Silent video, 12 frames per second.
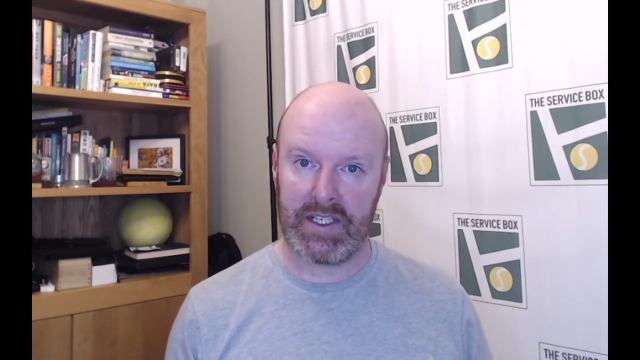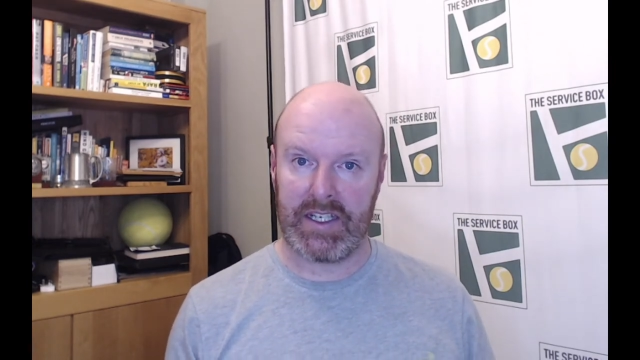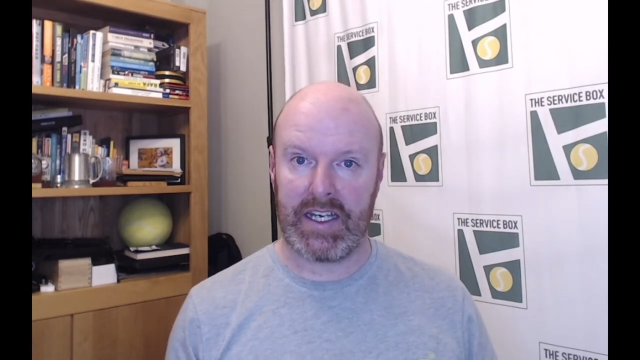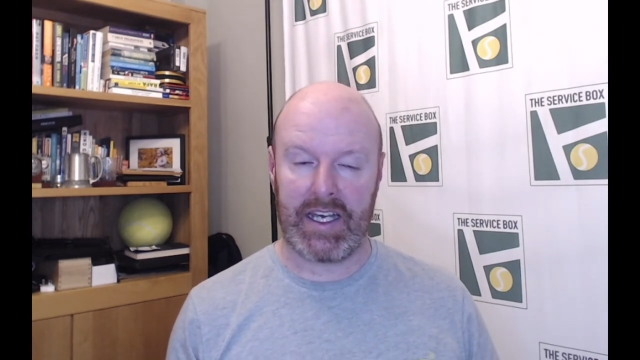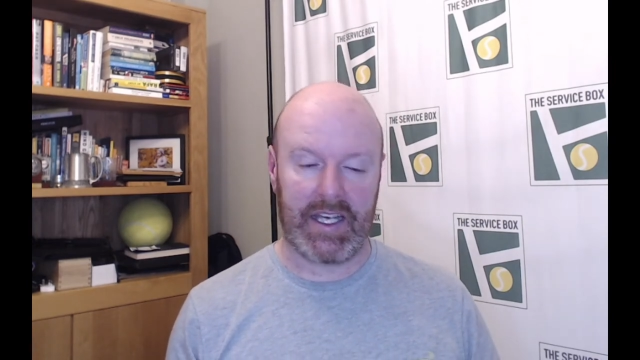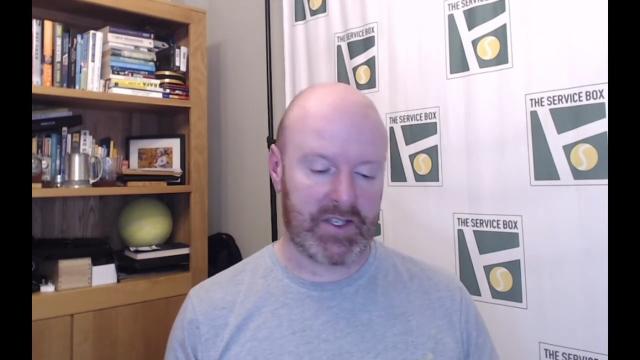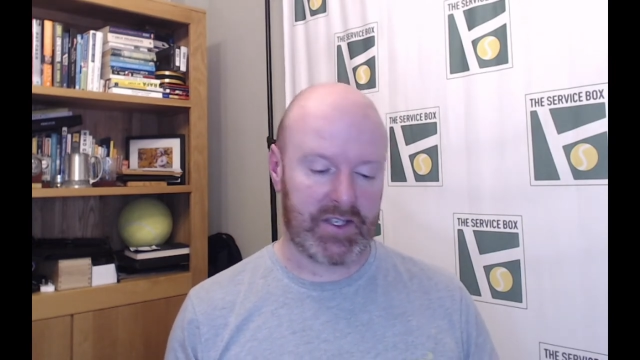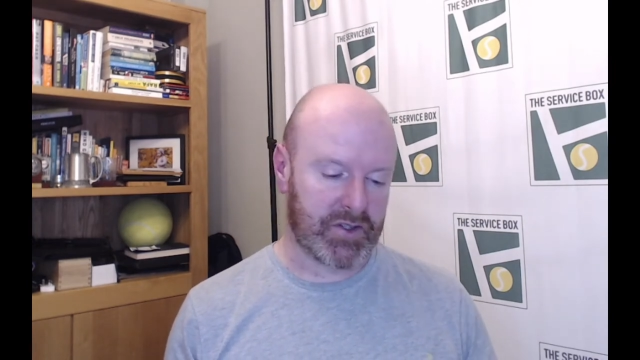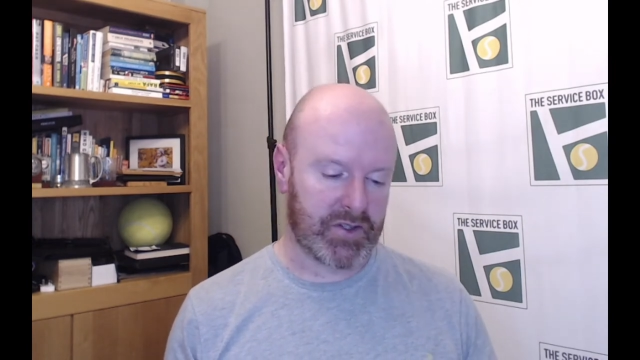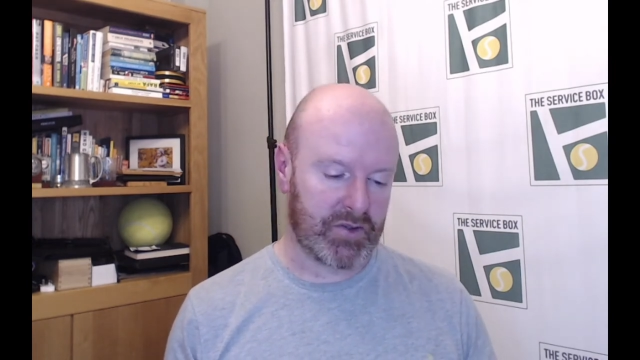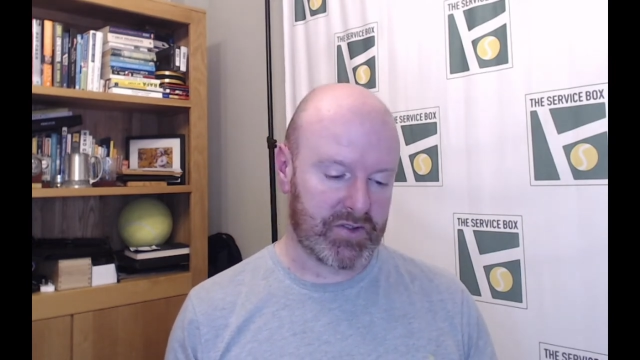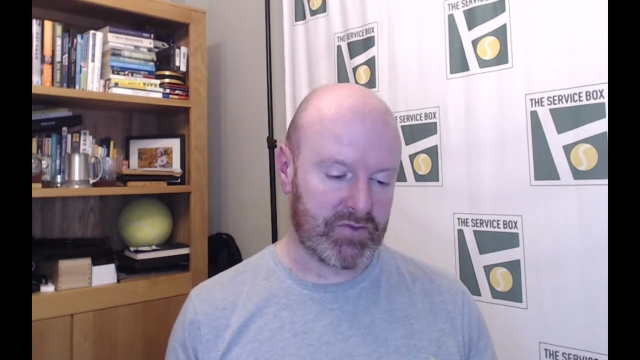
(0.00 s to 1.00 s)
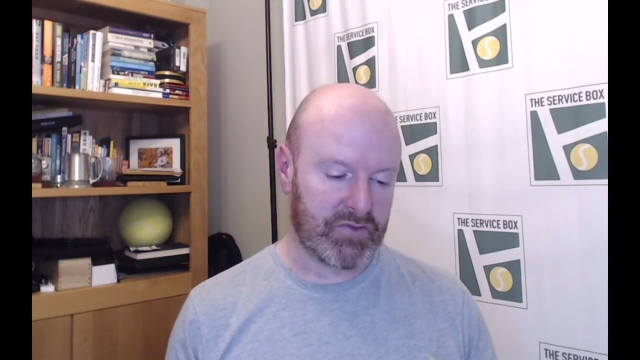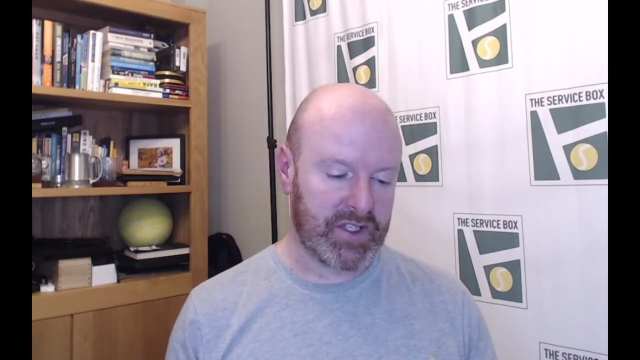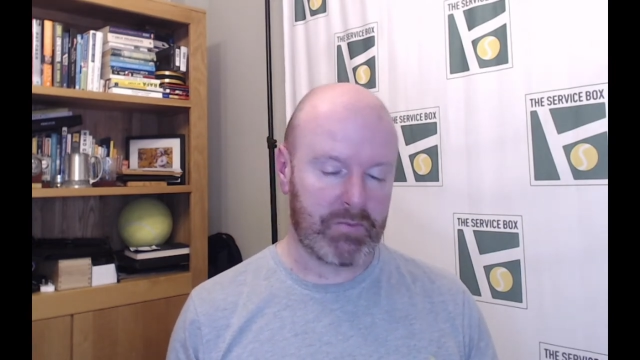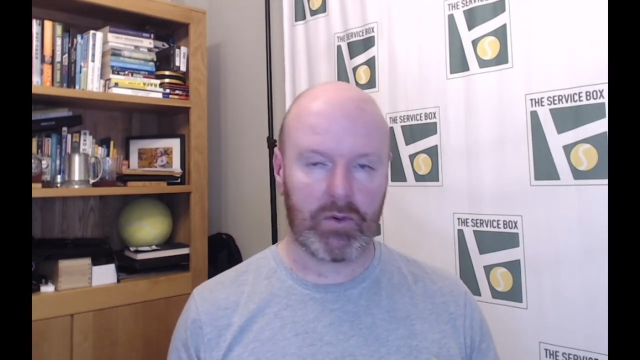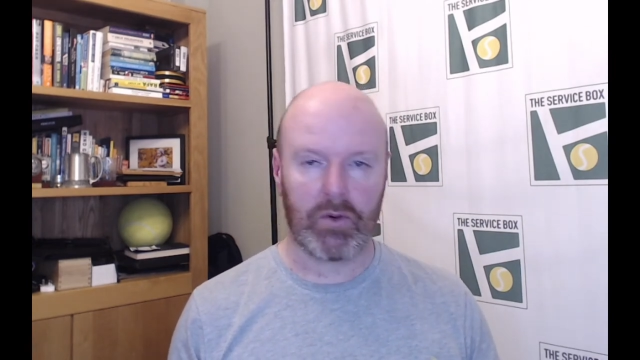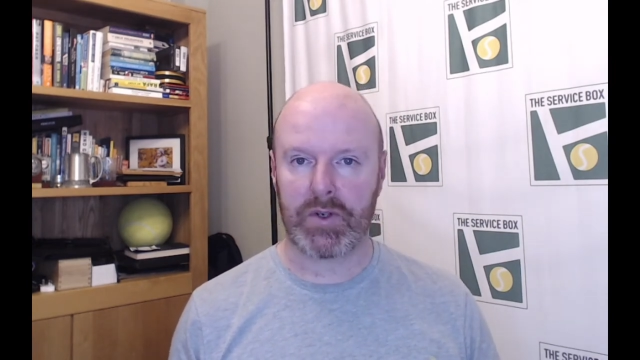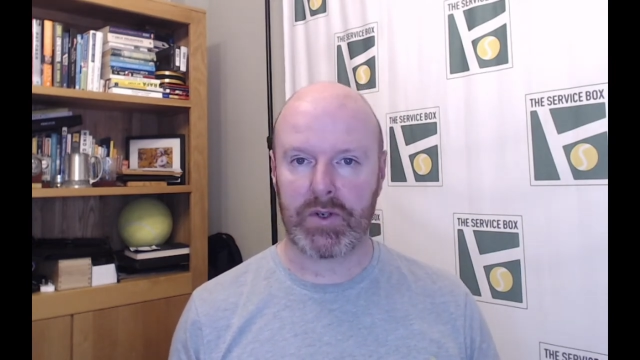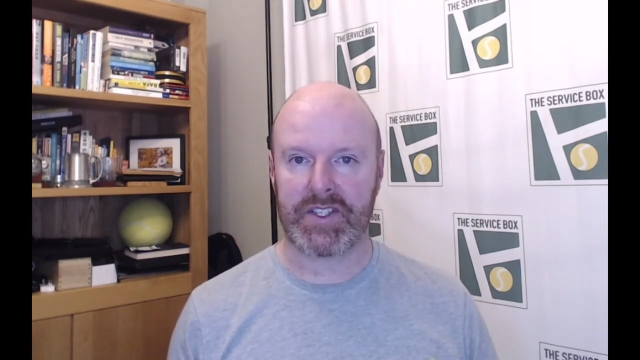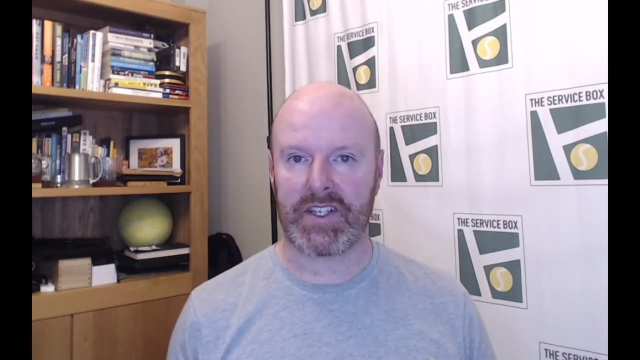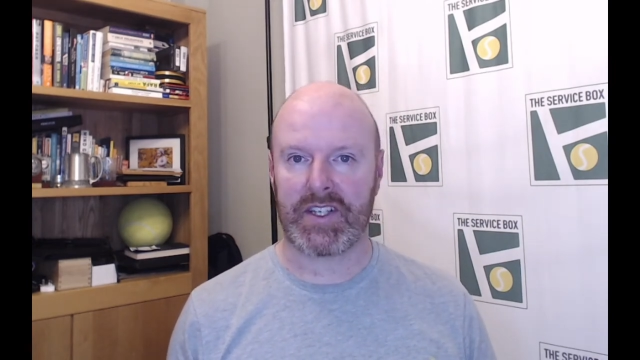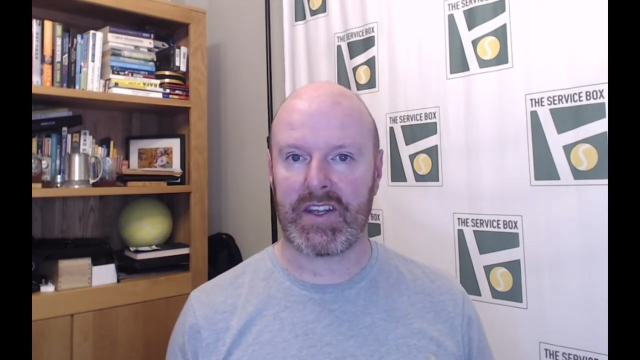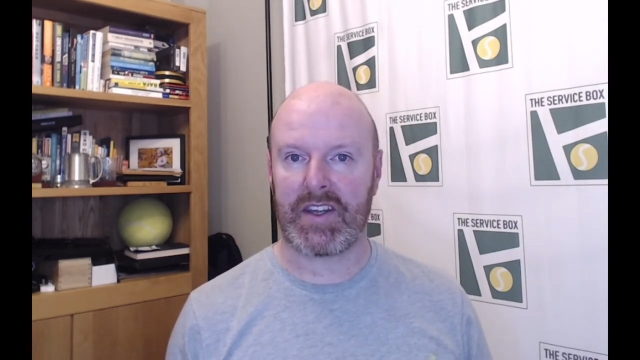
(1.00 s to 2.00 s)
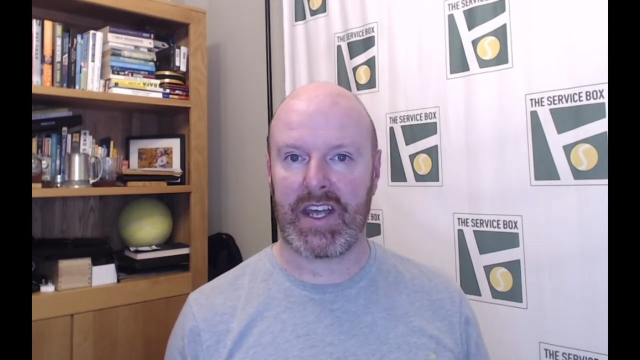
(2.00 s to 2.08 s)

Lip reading: So it's really important